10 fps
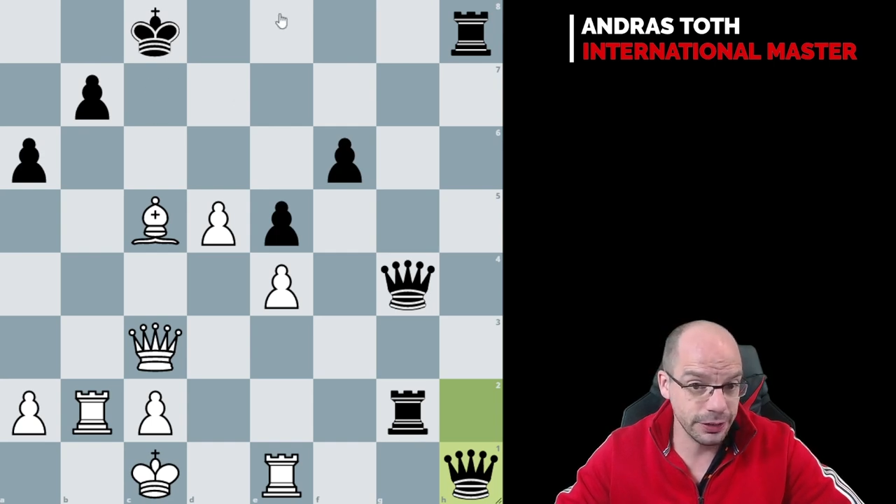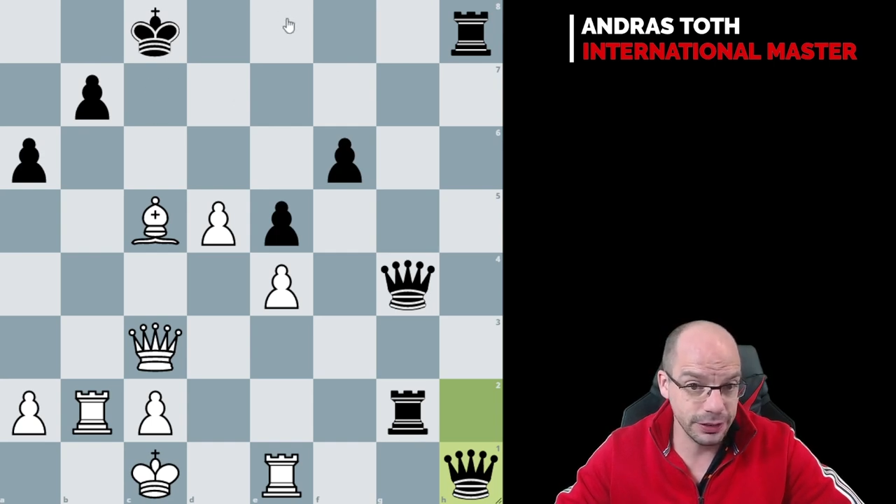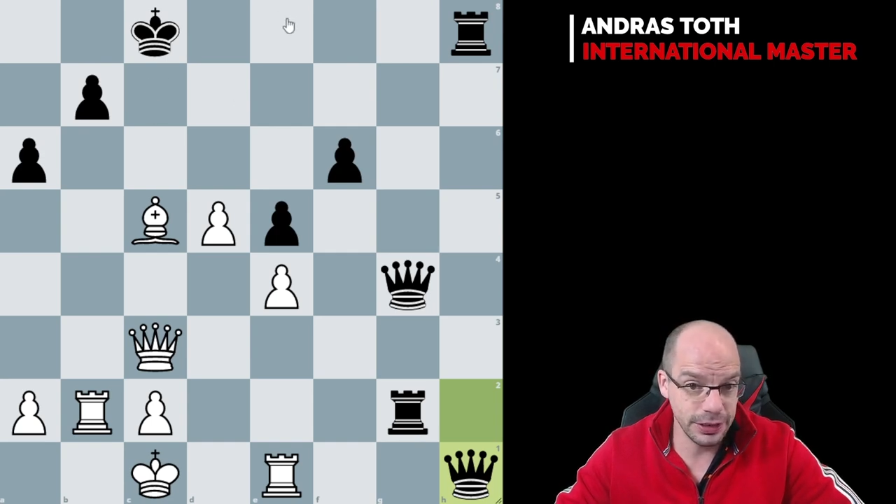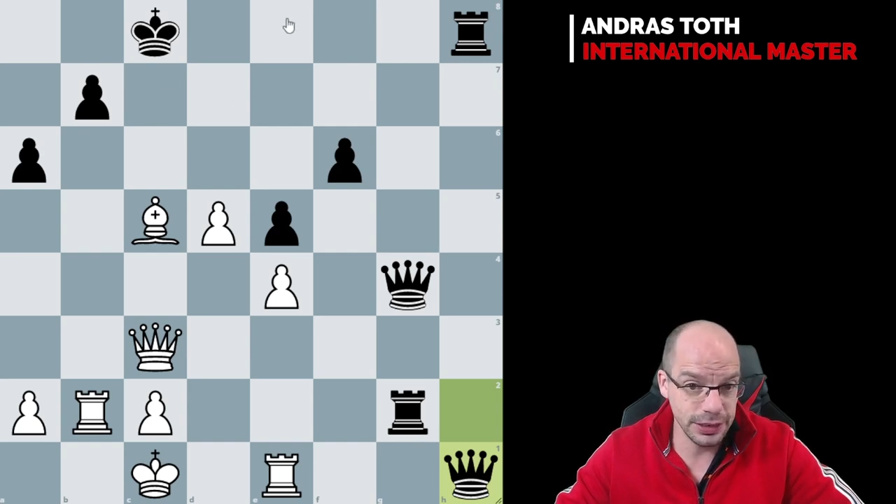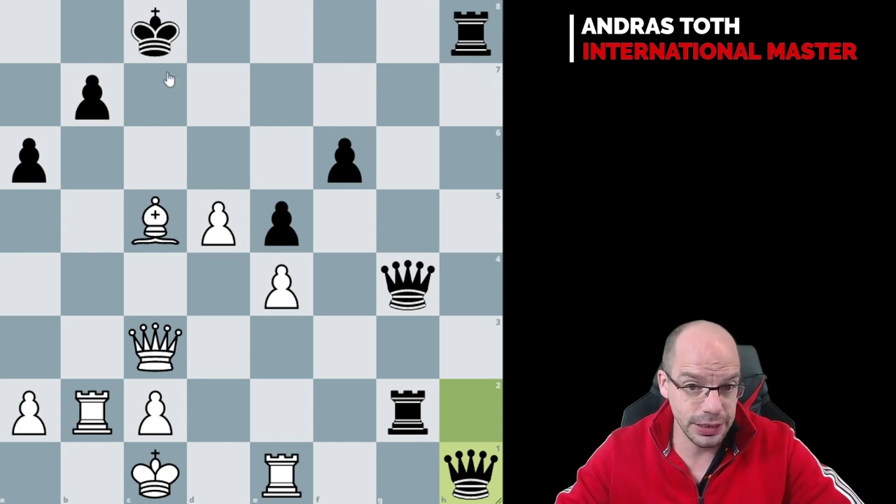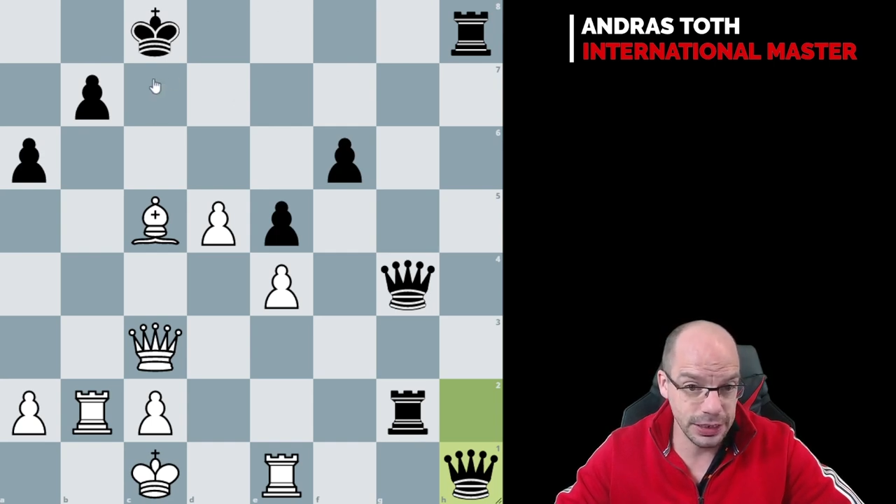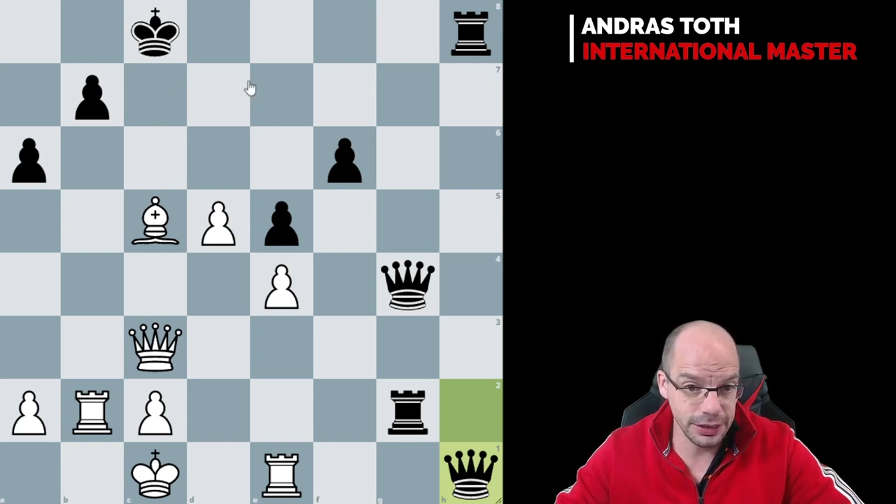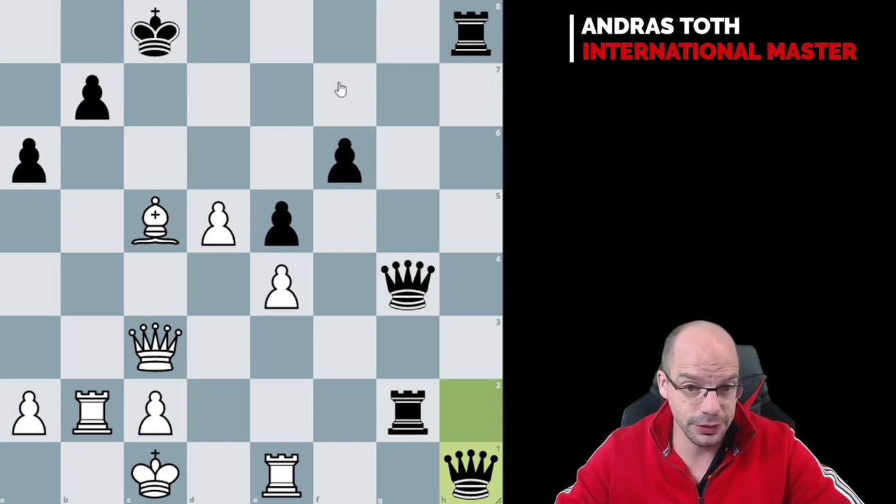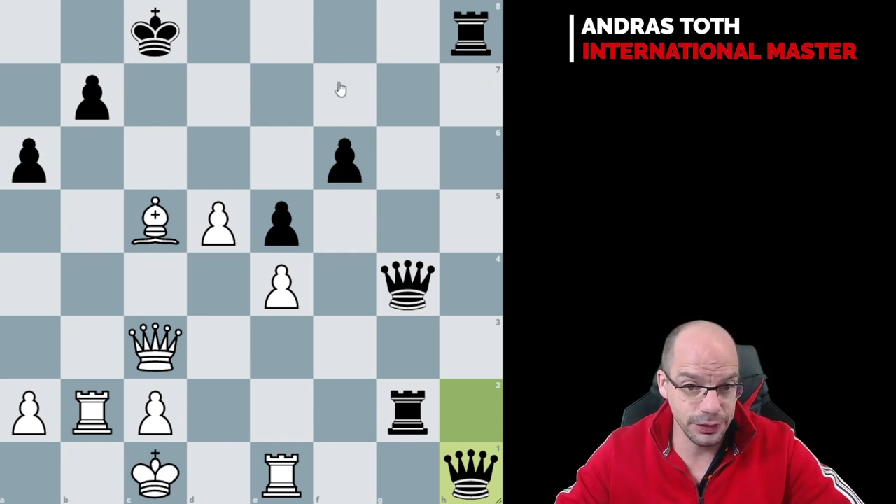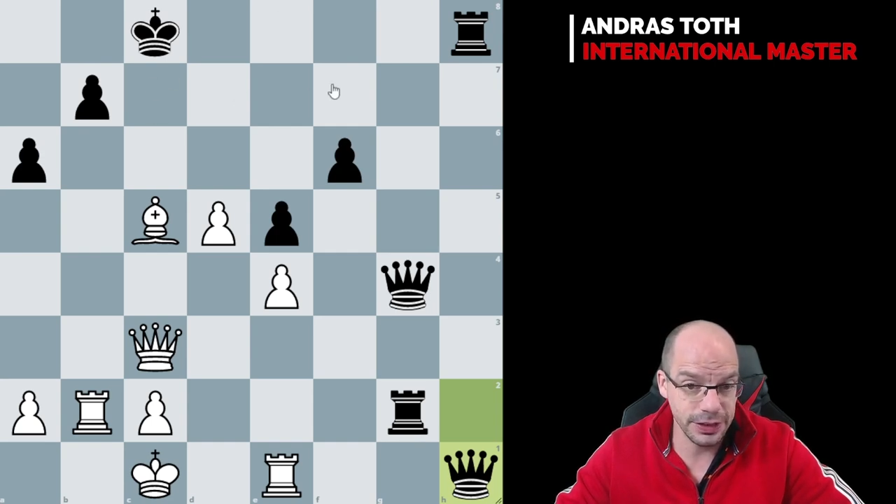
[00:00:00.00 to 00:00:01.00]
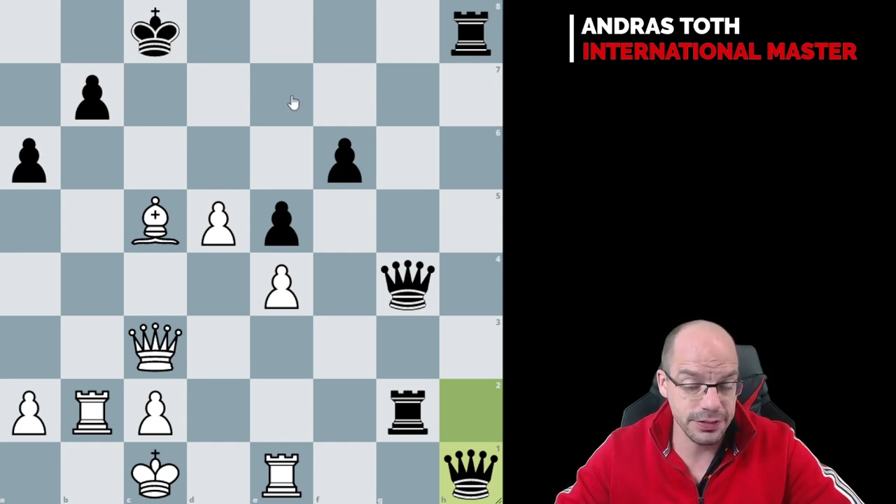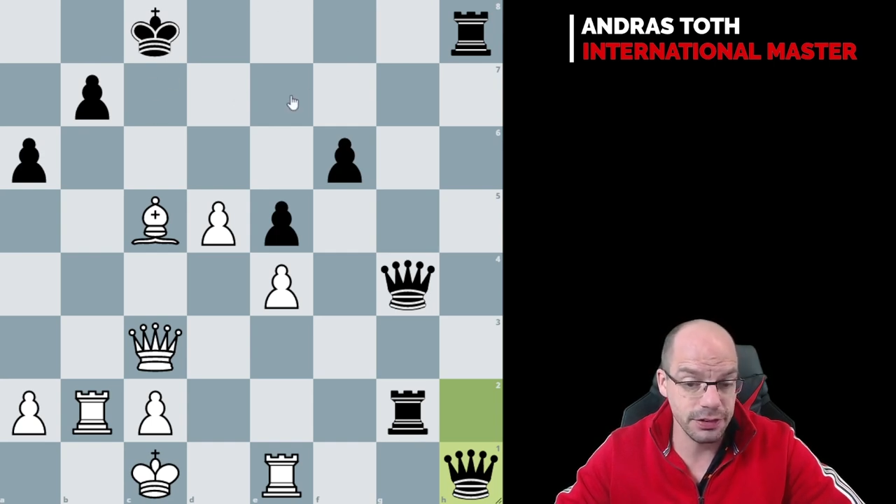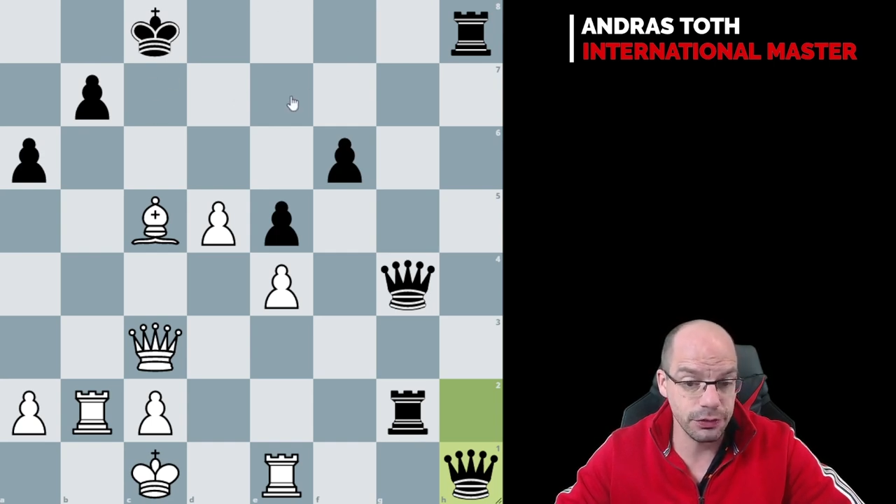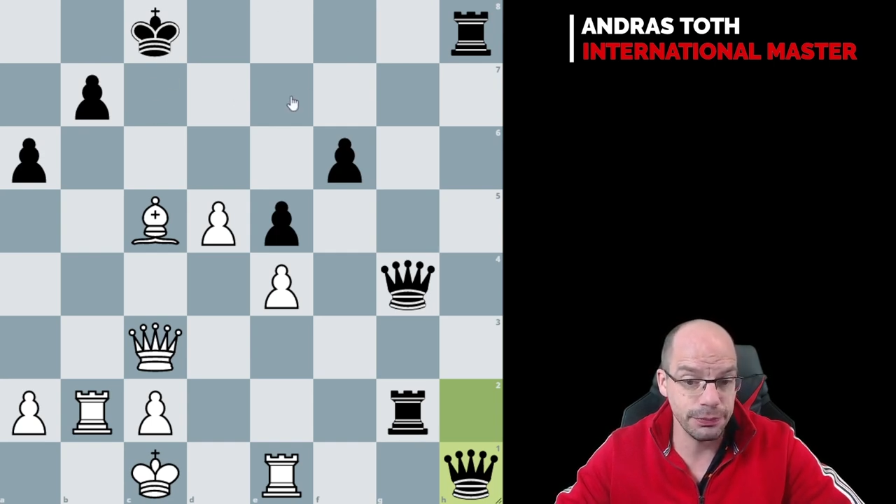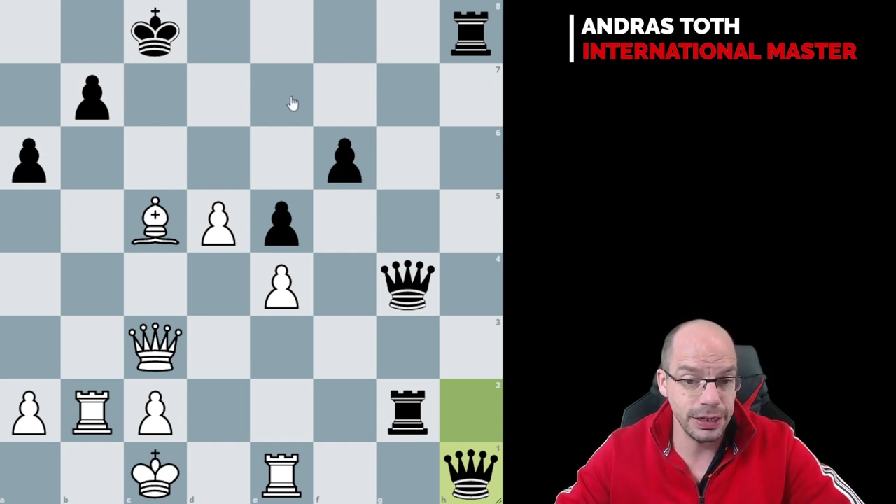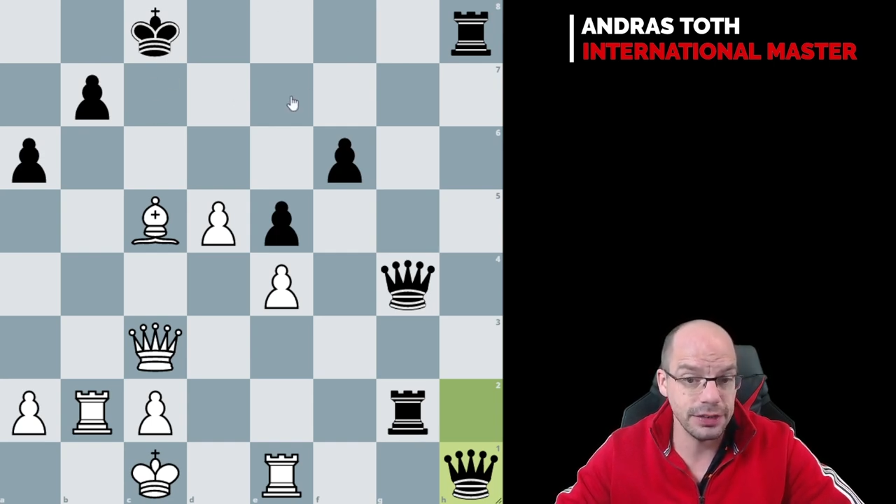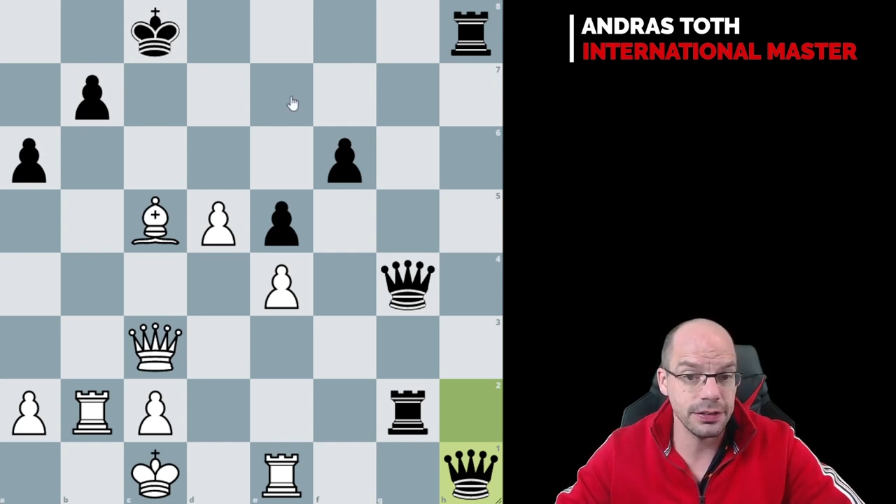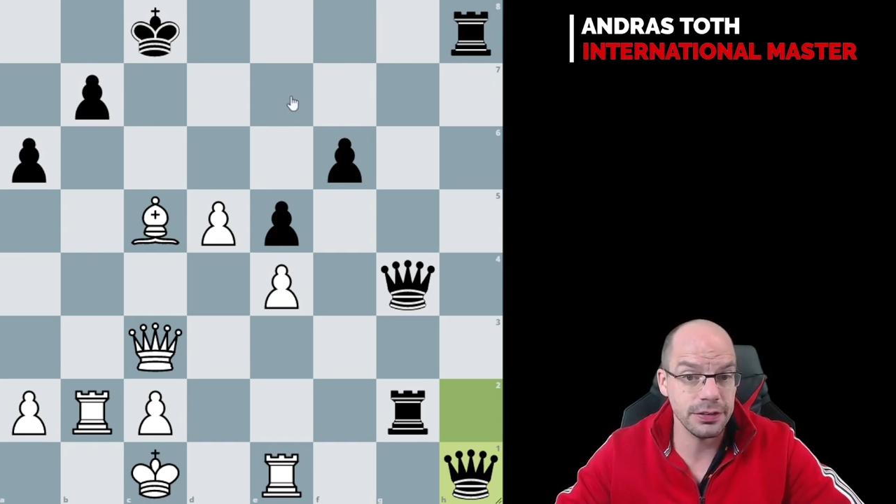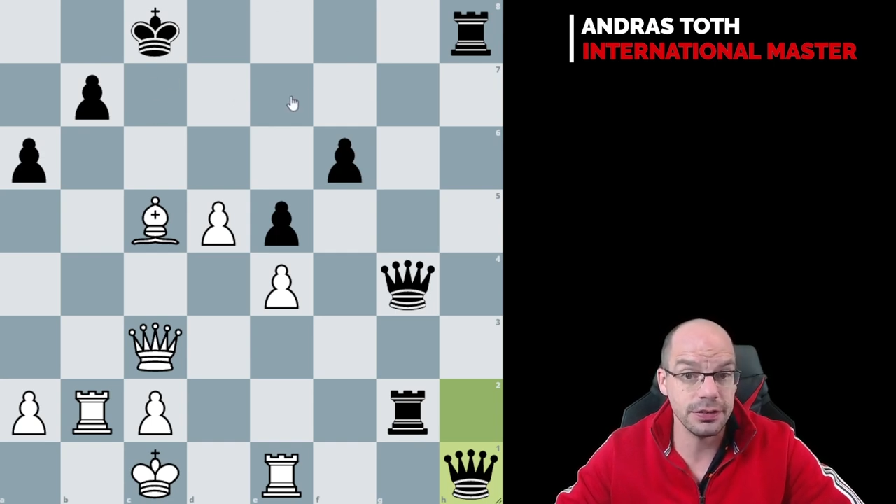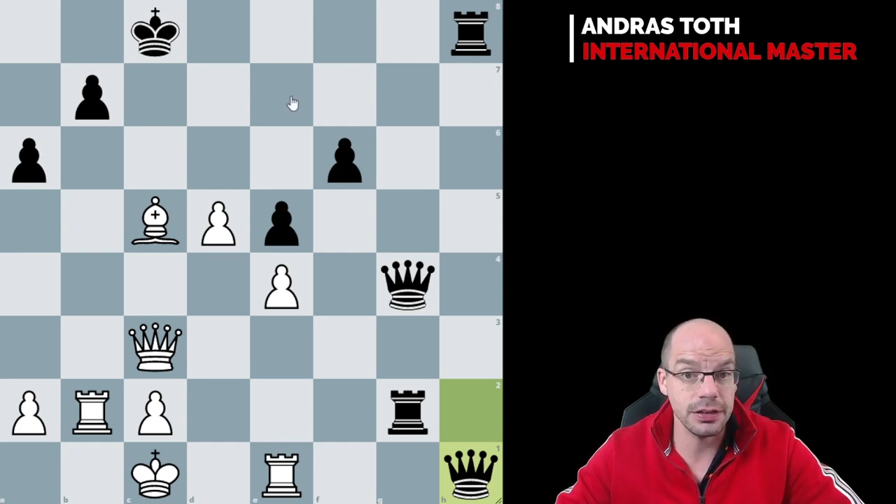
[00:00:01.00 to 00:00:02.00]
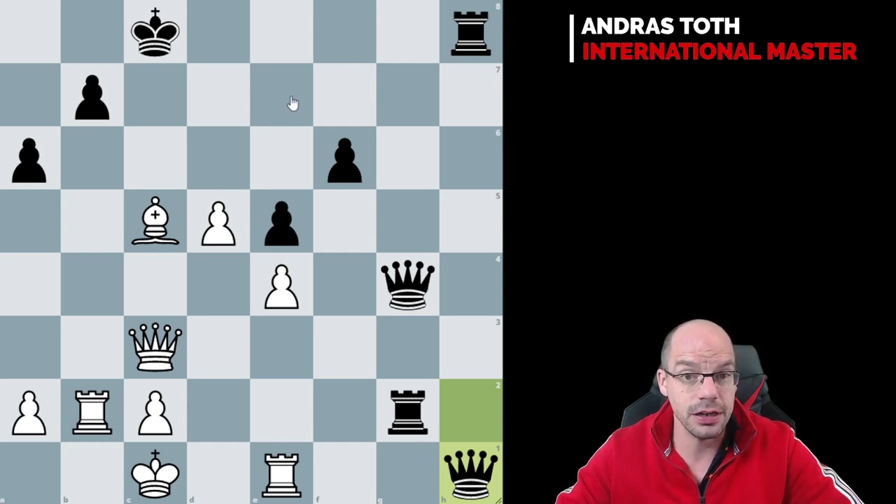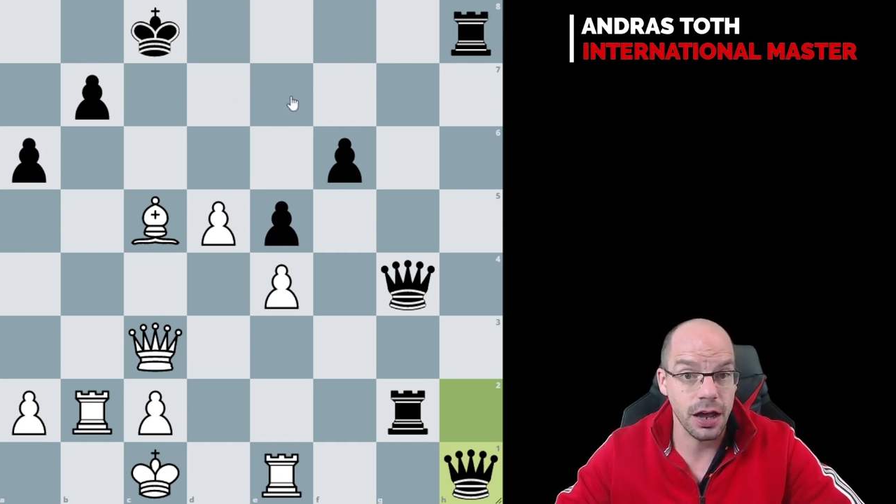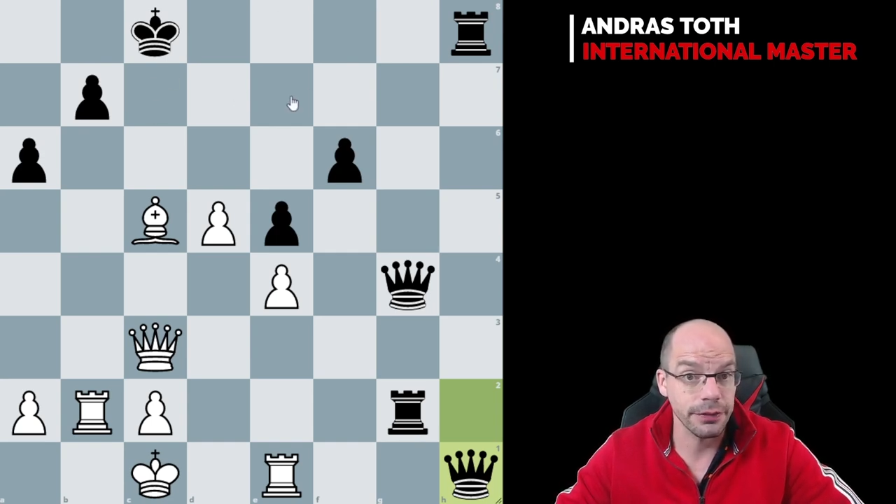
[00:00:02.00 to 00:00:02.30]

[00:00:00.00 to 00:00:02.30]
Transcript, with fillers: king e8, queen e7 mate, see ya.